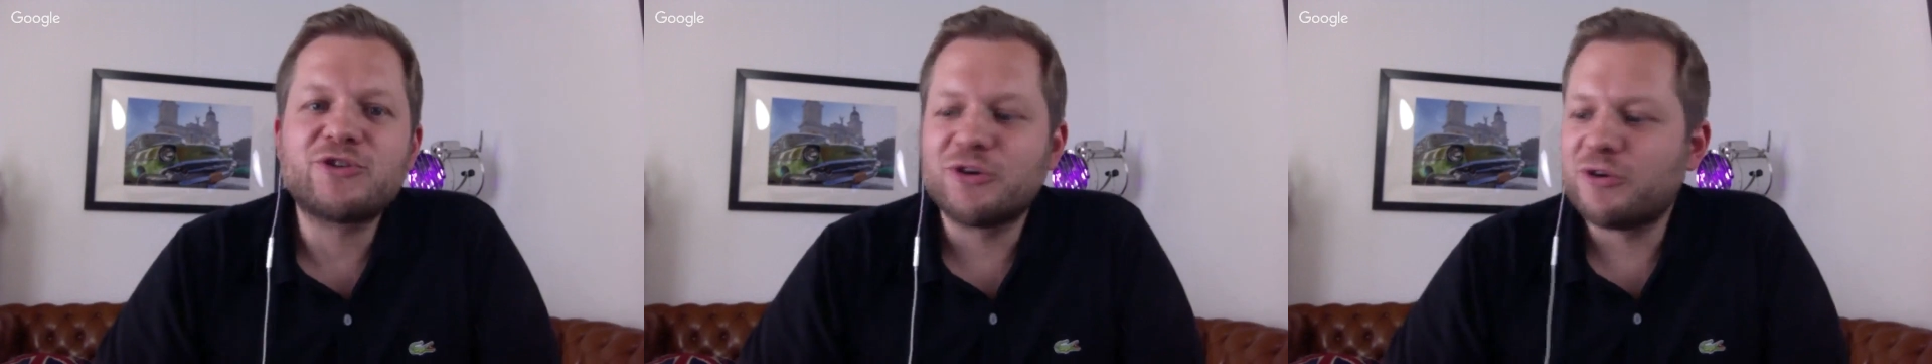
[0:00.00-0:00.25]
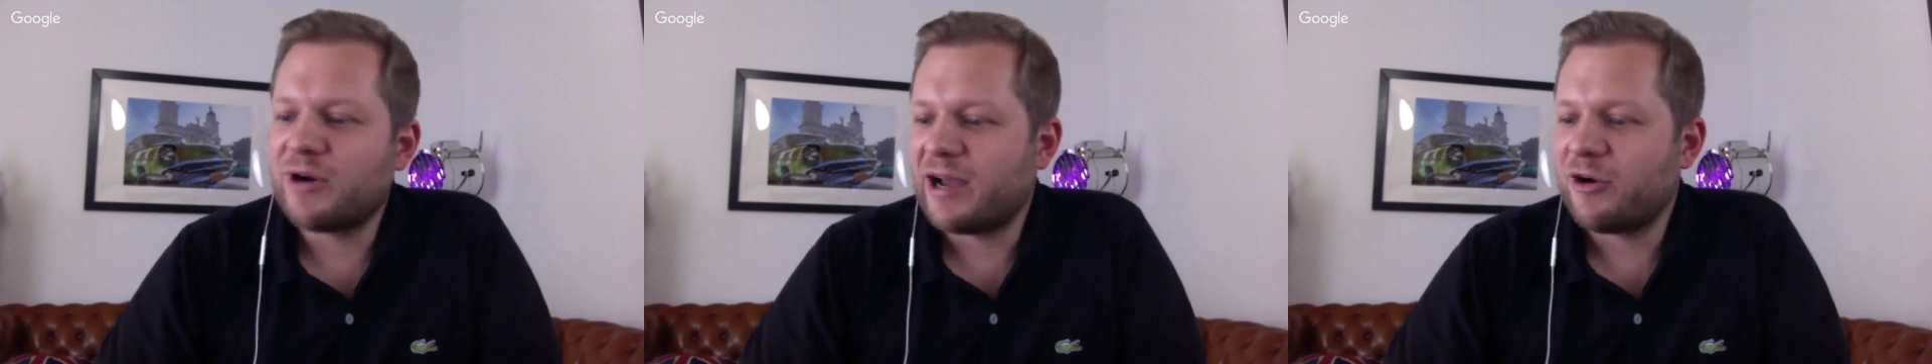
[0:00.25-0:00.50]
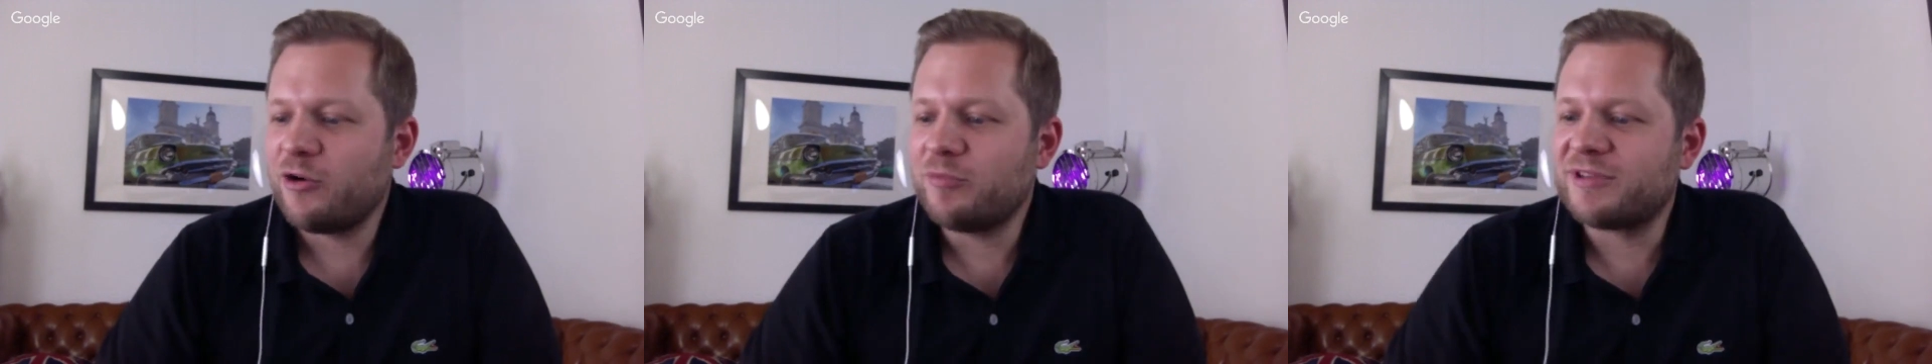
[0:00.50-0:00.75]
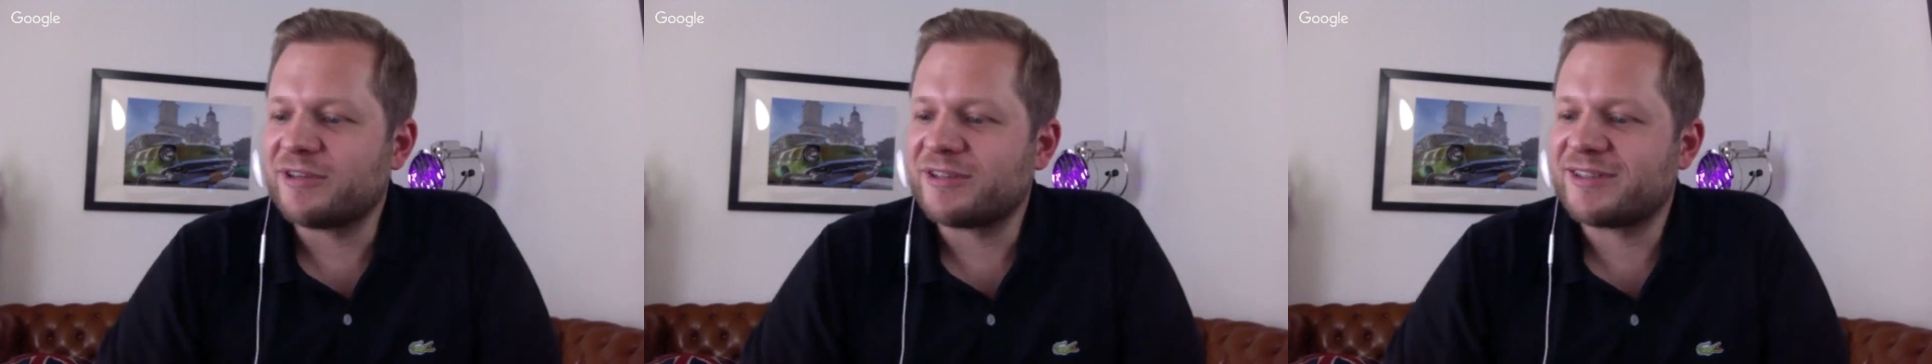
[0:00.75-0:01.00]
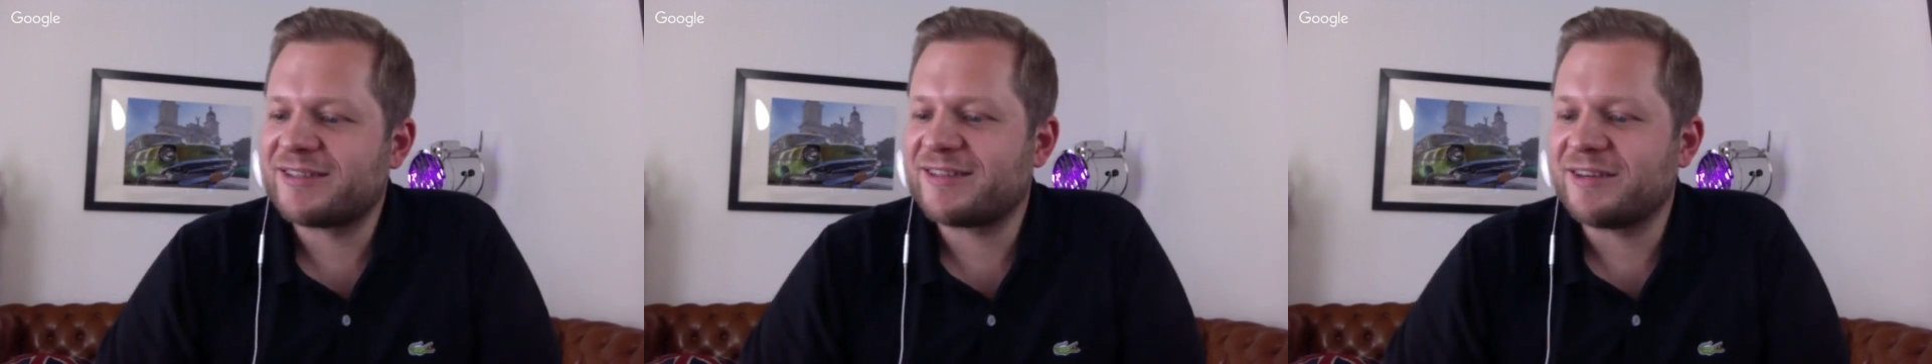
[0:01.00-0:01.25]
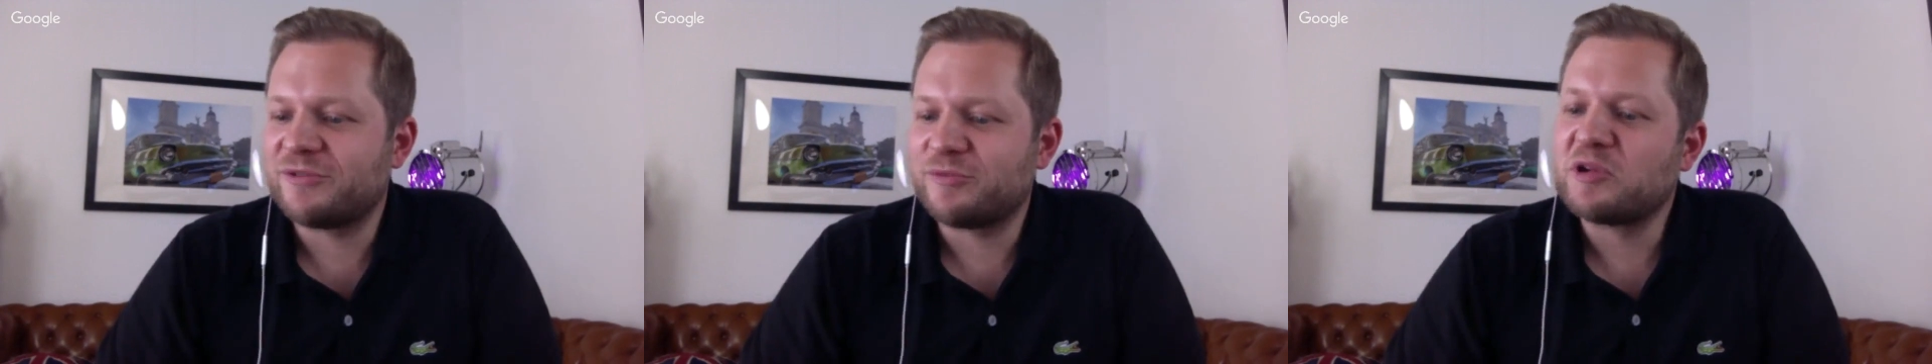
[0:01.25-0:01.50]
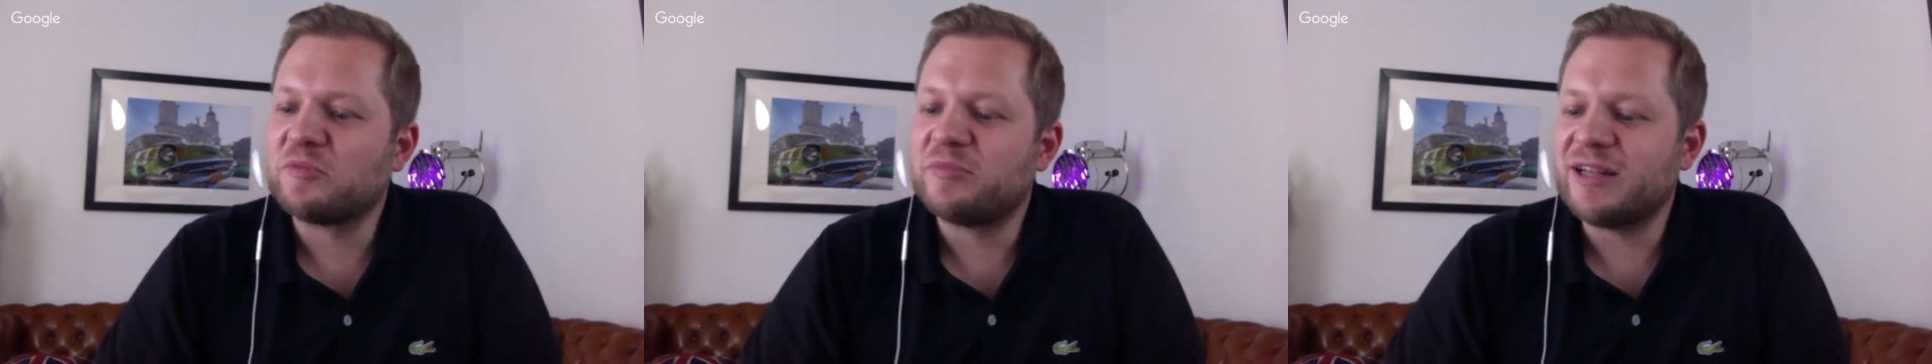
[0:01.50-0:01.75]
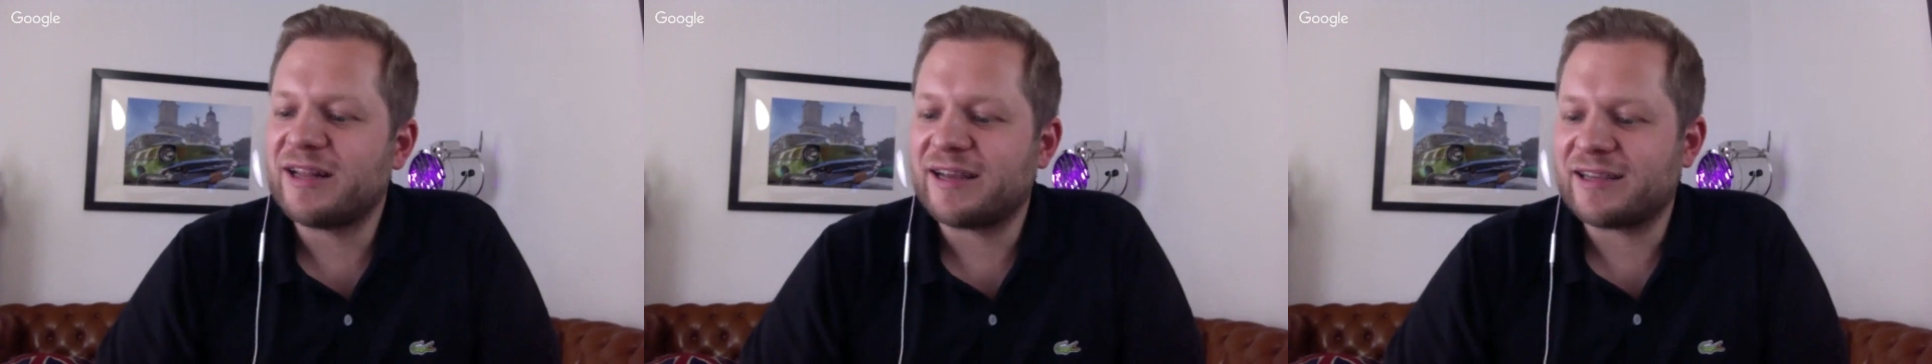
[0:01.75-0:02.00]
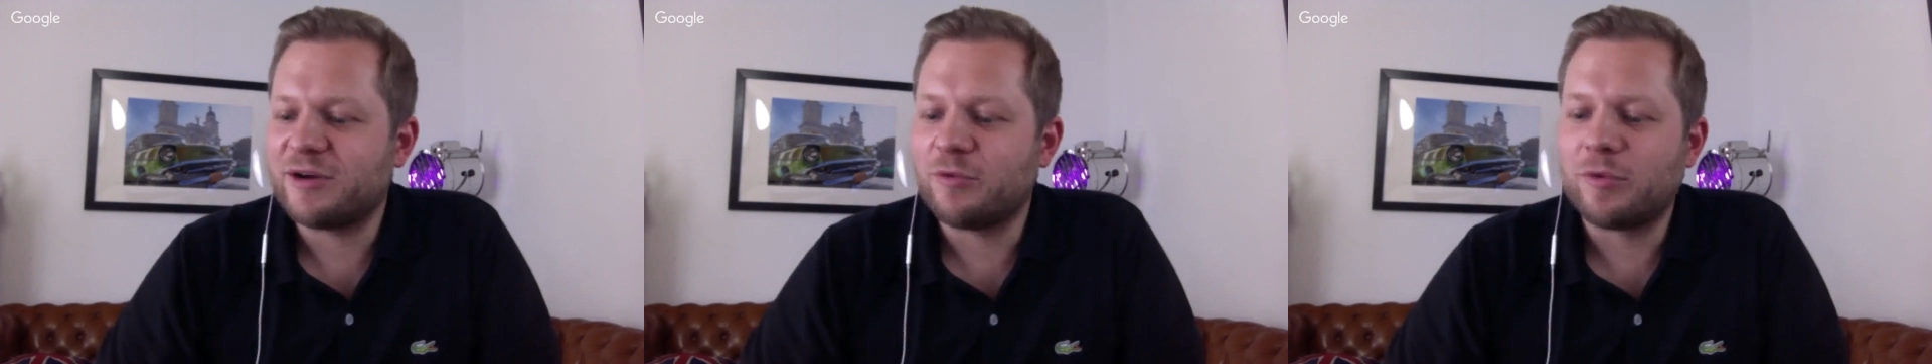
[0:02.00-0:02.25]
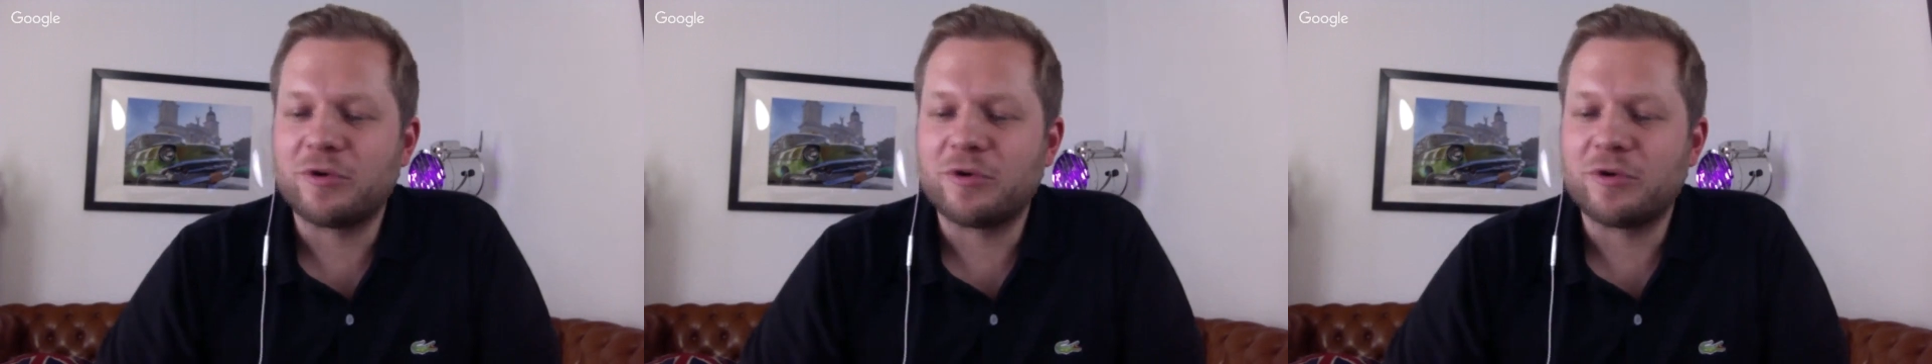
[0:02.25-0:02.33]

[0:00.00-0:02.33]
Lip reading: So I hope that there will be like